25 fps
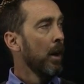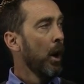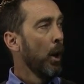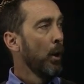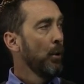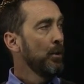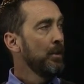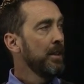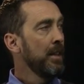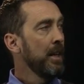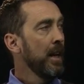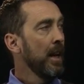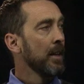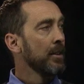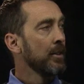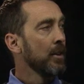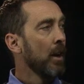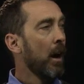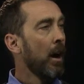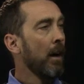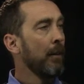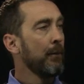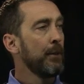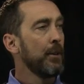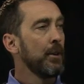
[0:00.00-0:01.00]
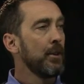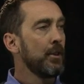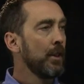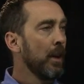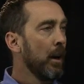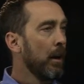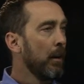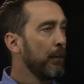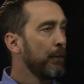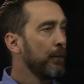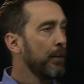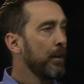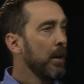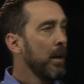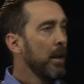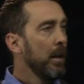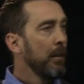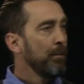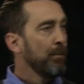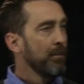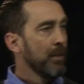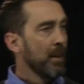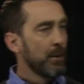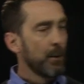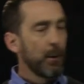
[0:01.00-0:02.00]
OTS, off-the-shelf.
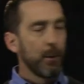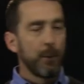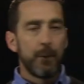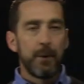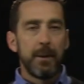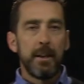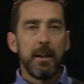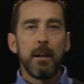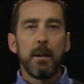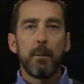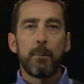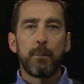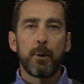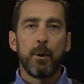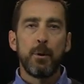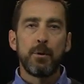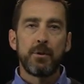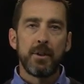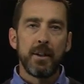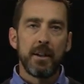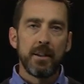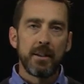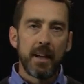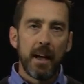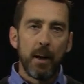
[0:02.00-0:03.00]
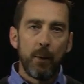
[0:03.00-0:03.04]
So the vanilla approach is,